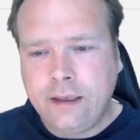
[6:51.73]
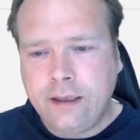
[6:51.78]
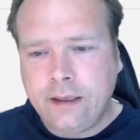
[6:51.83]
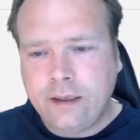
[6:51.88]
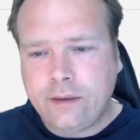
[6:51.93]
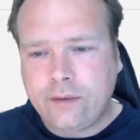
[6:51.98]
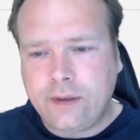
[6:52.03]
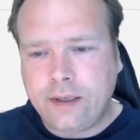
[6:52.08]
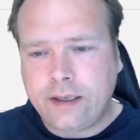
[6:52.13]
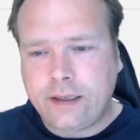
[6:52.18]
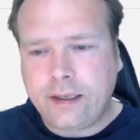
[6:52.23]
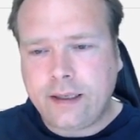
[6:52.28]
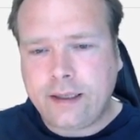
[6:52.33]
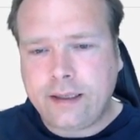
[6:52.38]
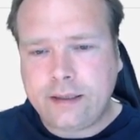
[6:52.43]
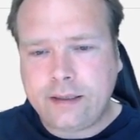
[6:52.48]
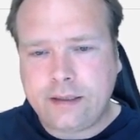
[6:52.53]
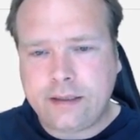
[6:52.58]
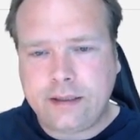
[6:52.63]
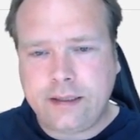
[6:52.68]
Create
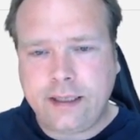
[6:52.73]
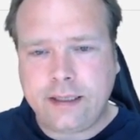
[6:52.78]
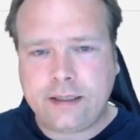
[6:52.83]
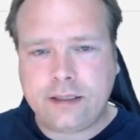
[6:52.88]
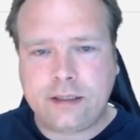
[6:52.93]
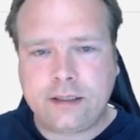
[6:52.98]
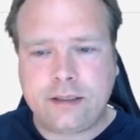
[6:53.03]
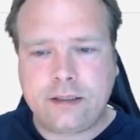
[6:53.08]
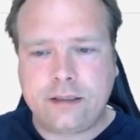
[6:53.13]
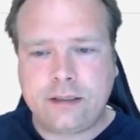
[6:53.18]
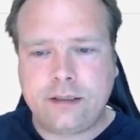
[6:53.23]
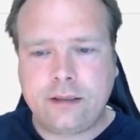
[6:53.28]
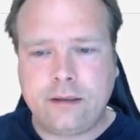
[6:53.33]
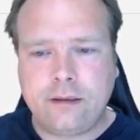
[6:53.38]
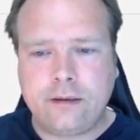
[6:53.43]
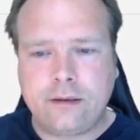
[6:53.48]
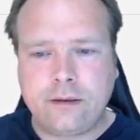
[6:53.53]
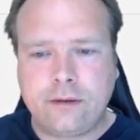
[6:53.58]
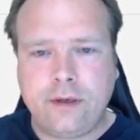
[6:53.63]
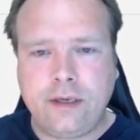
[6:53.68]
class, yes.
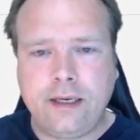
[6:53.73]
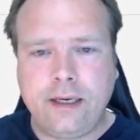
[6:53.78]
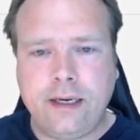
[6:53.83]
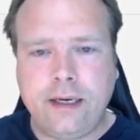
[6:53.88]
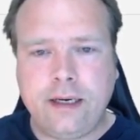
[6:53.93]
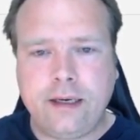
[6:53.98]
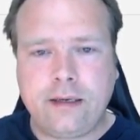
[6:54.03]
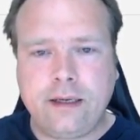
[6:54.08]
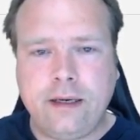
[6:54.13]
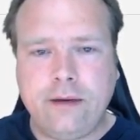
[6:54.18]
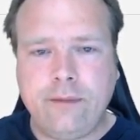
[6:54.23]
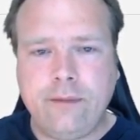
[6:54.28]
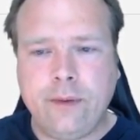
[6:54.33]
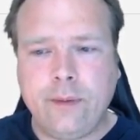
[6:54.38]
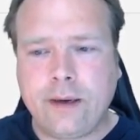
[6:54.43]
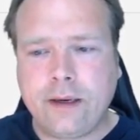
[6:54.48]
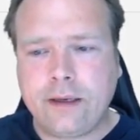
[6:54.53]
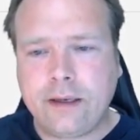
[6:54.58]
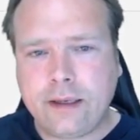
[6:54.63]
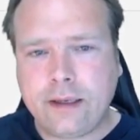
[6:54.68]
Create. Give me
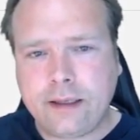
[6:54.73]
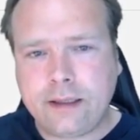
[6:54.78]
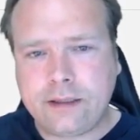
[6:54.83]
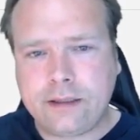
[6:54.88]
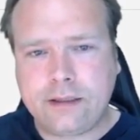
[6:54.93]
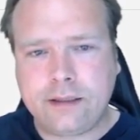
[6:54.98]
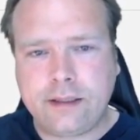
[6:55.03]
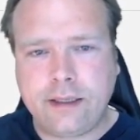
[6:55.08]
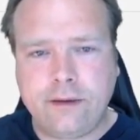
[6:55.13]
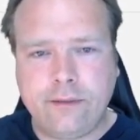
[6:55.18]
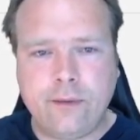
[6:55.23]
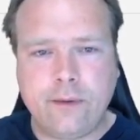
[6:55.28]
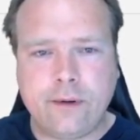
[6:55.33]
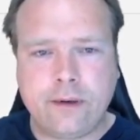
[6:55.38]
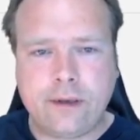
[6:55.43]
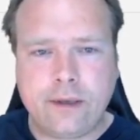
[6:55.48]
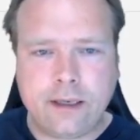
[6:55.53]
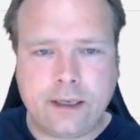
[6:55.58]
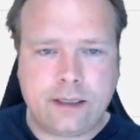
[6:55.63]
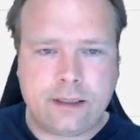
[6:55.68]
my class. Give me my
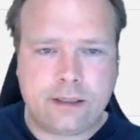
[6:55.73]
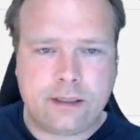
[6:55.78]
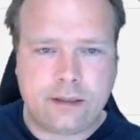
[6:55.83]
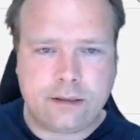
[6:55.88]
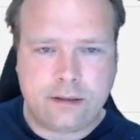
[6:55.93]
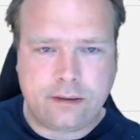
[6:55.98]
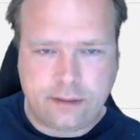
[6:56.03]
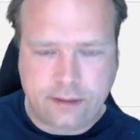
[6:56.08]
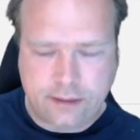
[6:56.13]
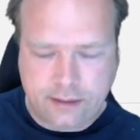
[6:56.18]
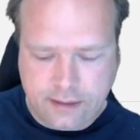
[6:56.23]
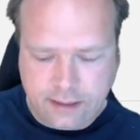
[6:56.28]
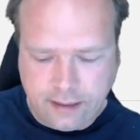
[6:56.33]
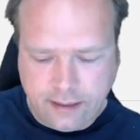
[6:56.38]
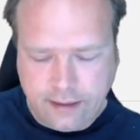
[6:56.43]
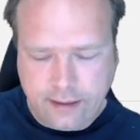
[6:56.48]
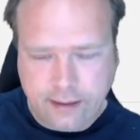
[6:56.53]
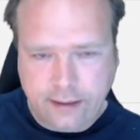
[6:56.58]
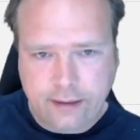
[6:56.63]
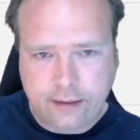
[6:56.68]
class.
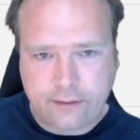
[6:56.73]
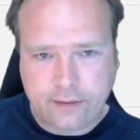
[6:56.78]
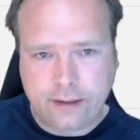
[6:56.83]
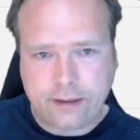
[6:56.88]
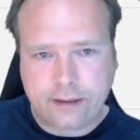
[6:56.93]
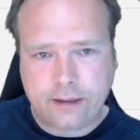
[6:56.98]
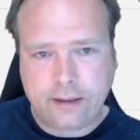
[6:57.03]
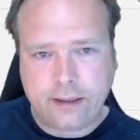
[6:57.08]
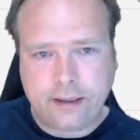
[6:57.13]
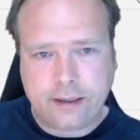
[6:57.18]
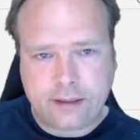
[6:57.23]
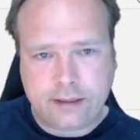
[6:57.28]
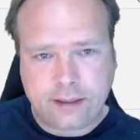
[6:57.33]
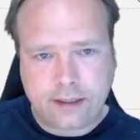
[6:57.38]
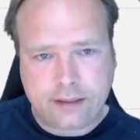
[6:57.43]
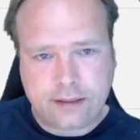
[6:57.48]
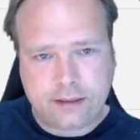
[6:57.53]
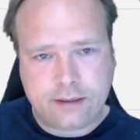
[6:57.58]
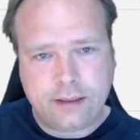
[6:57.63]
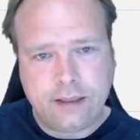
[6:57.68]
IntelliJ. Create the class,
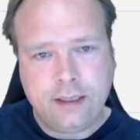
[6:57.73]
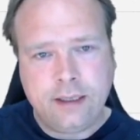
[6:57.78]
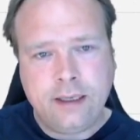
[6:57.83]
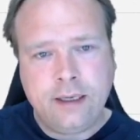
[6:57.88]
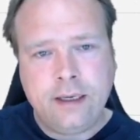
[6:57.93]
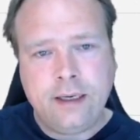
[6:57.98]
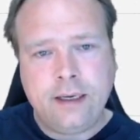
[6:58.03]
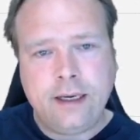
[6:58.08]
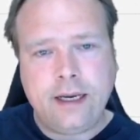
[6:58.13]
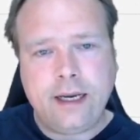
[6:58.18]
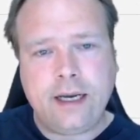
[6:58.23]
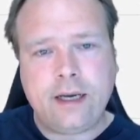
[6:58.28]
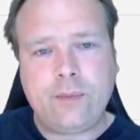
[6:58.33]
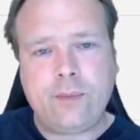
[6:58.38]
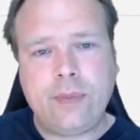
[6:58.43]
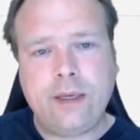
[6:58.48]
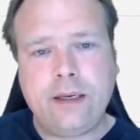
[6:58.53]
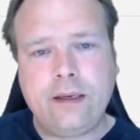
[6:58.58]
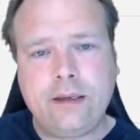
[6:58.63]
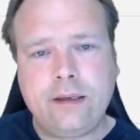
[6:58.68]
yes.
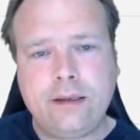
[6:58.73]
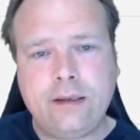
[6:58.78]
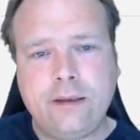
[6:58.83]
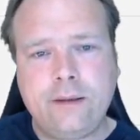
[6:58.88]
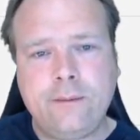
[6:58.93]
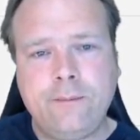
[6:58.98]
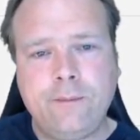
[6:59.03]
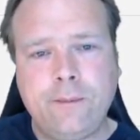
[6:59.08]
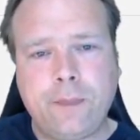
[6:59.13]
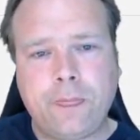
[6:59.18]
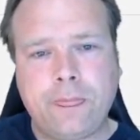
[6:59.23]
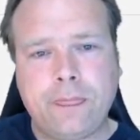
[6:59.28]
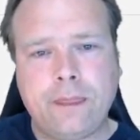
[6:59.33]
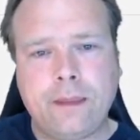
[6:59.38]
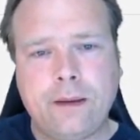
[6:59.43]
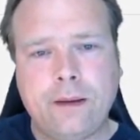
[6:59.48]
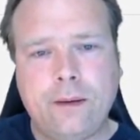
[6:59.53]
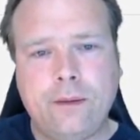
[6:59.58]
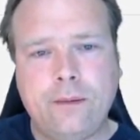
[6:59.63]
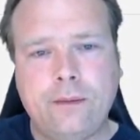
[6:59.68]
Add builder.
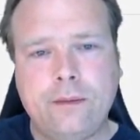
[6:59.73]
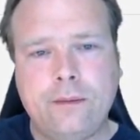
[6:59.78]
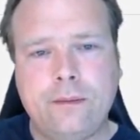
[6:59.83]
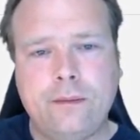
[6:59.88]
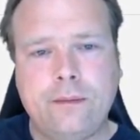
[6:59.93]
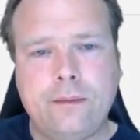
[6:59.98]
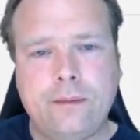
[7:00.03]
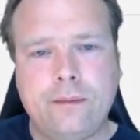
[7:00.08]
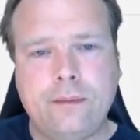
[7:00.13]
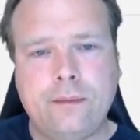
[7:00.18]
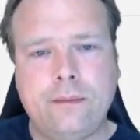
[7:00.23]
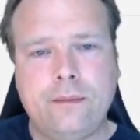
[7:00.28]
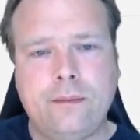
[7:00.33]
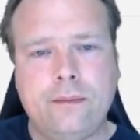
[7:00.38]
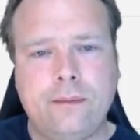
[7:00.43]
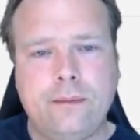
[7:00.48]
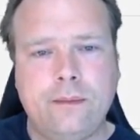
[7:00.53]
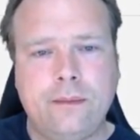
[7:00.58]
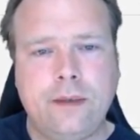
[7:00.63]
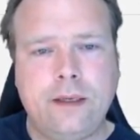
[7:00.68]
Oh,
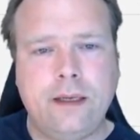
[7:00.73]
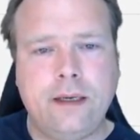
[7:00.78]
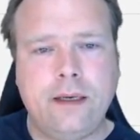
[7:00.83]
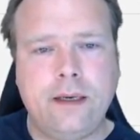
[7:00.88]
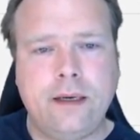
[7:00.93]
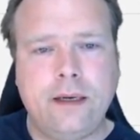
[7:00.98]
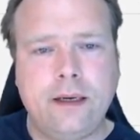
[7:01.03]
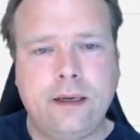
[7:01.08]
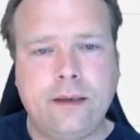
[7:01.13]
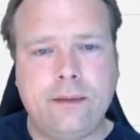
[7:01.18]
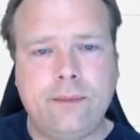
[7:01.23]
add